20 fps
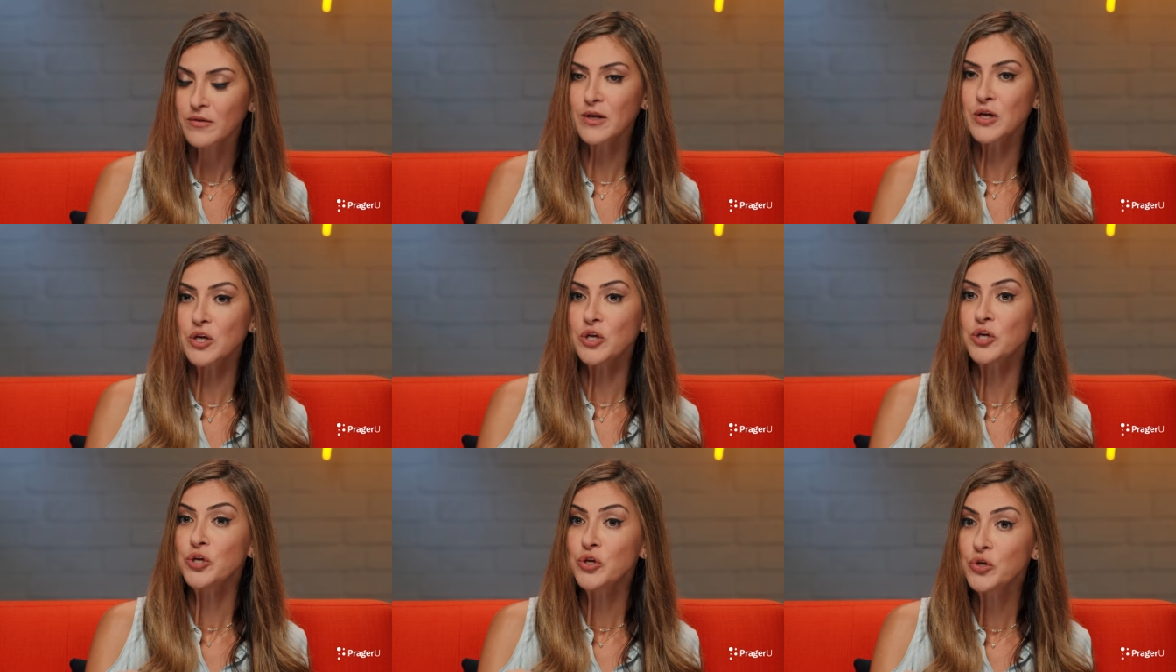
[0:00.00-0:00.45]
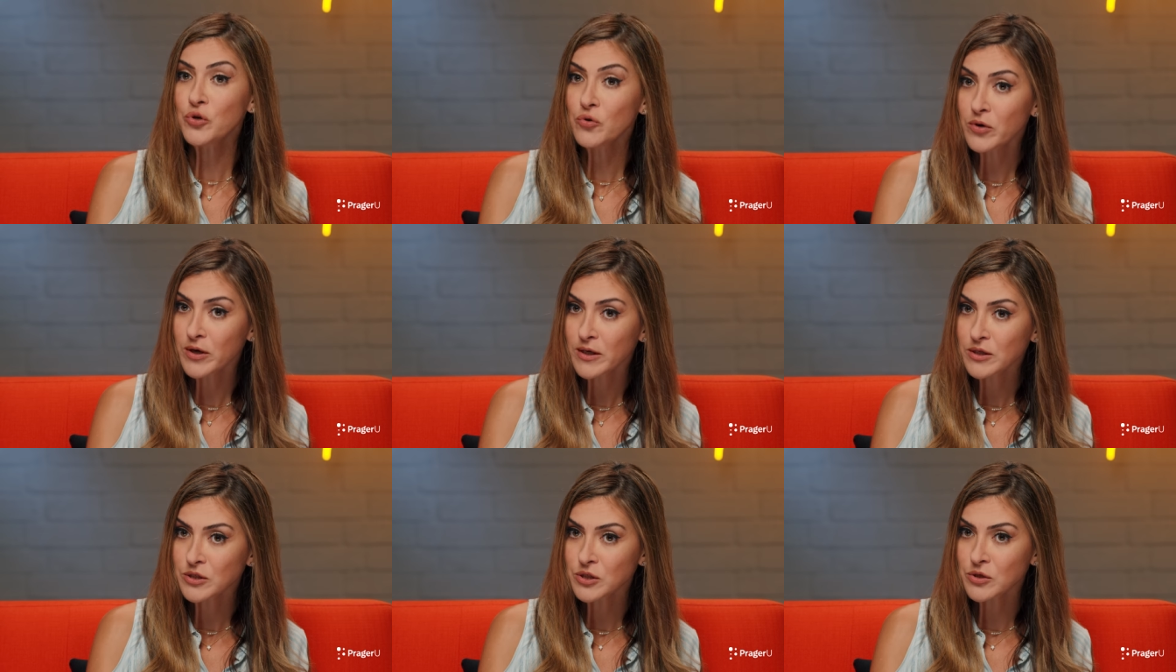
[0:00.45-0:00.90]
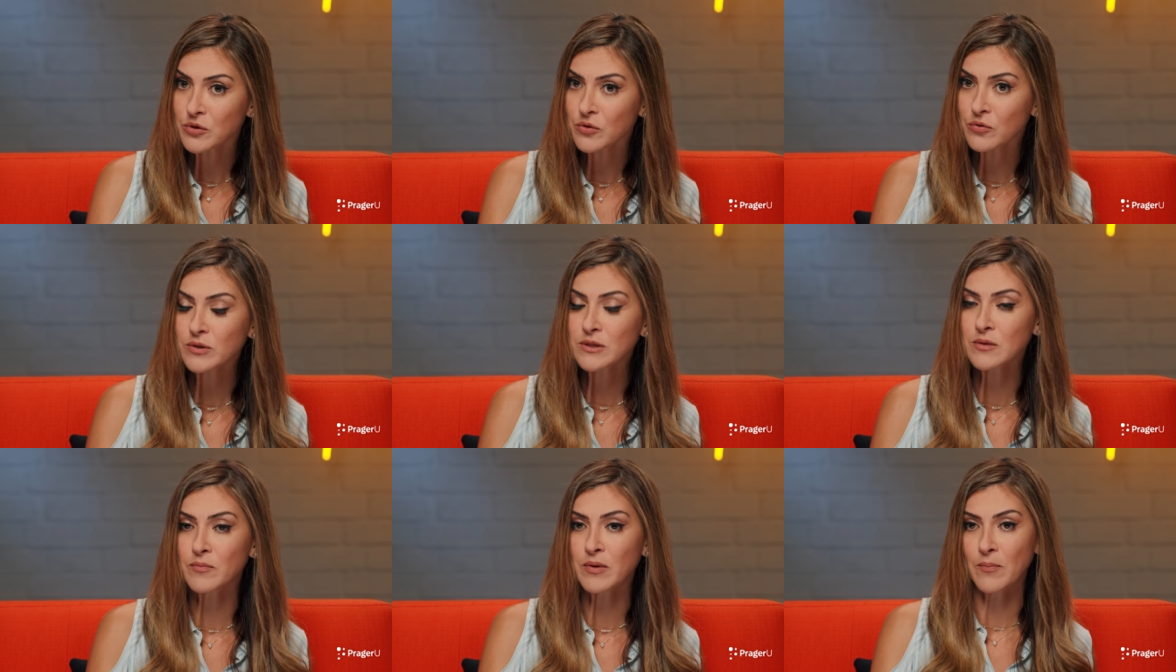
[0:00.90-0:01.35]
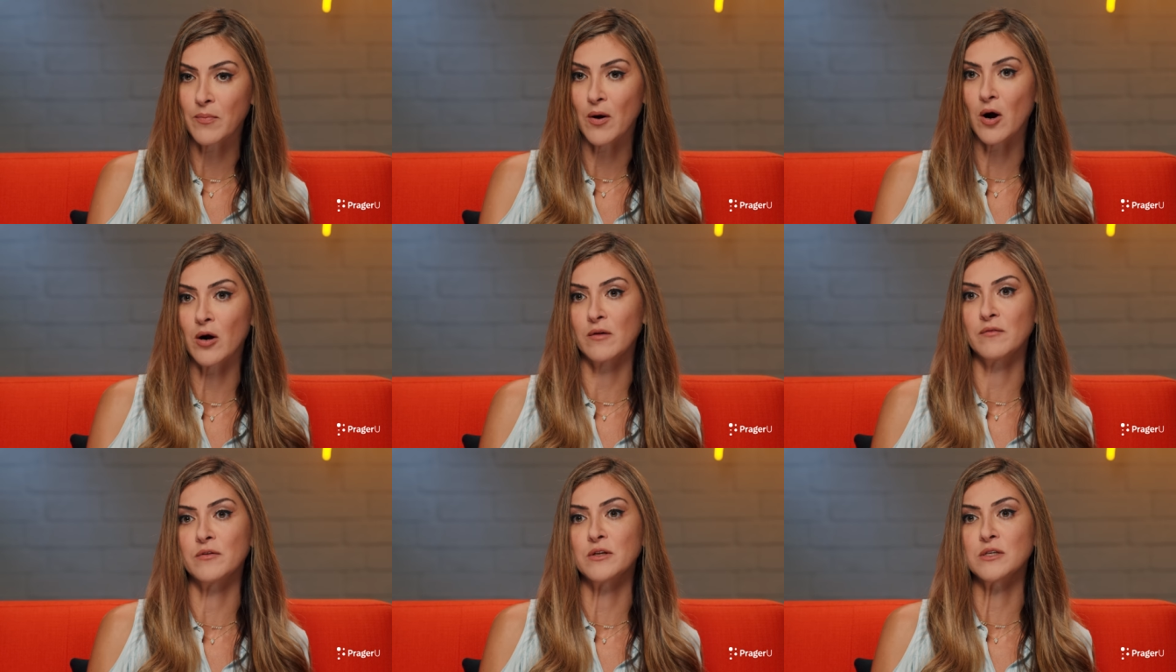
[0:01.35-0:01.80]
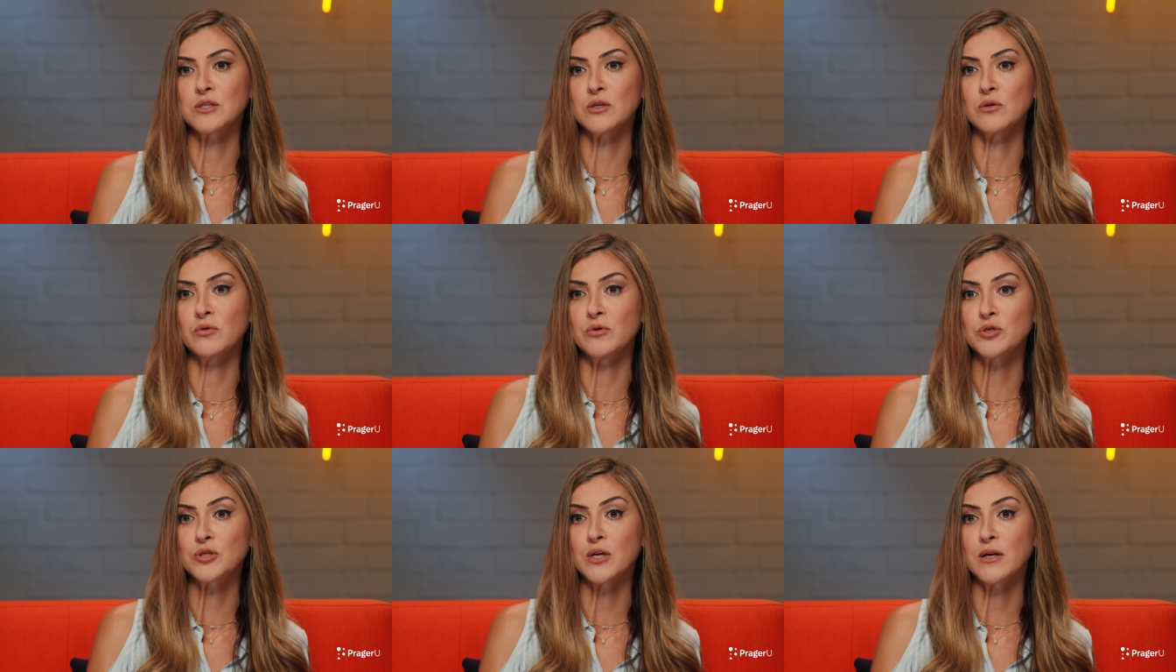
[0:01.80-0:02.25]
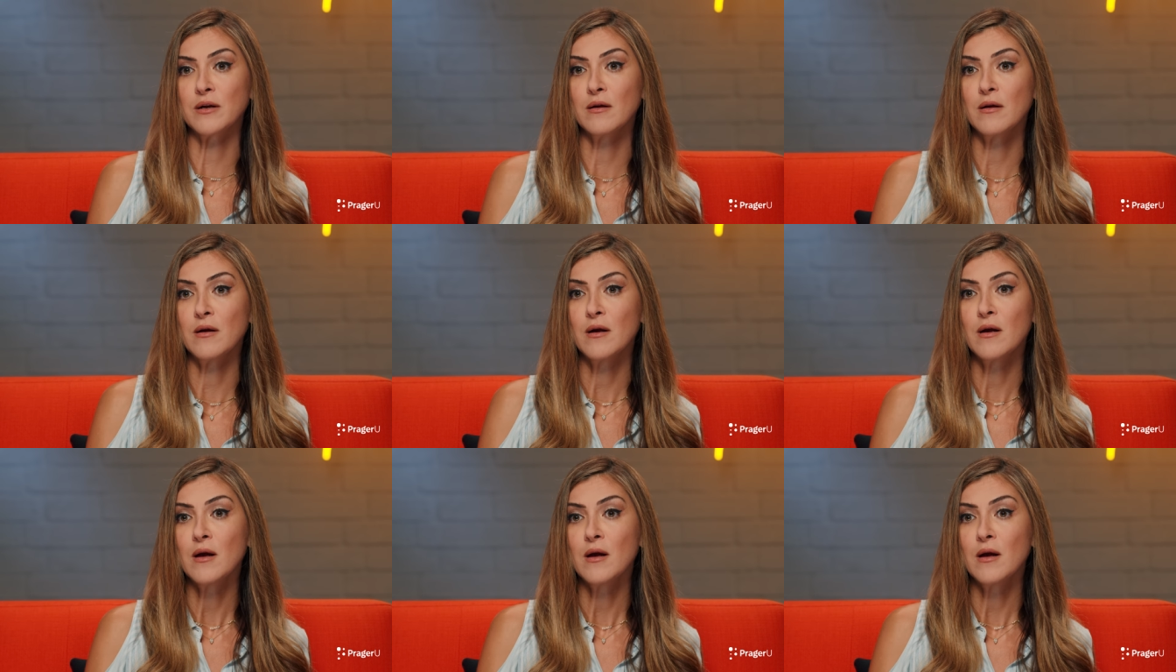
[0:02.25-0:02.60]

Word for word: that you can do to be part of the solution?